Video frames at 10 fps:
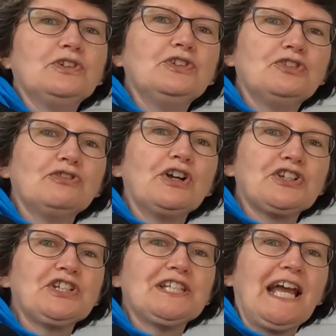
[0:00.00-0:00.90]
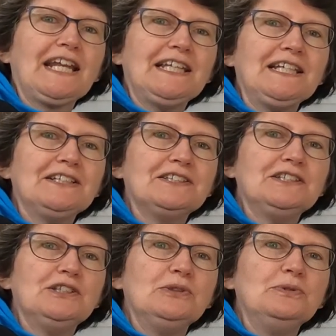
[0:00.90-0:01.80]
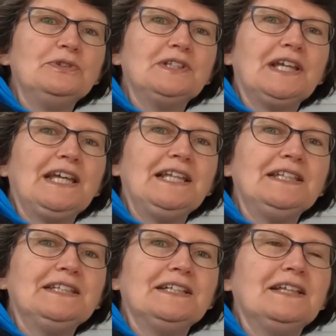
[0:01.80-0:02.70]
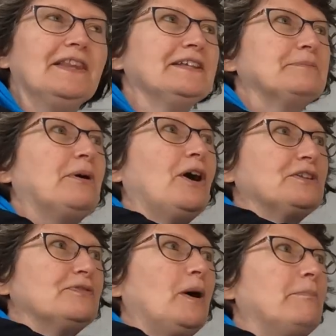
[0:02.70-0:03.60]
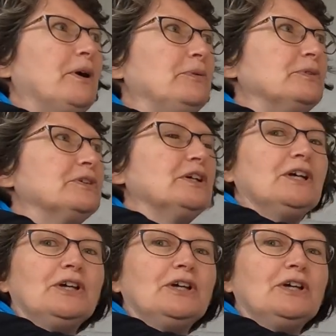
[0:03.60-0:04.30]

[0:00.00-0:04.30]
construction techniques used in this part of our boat.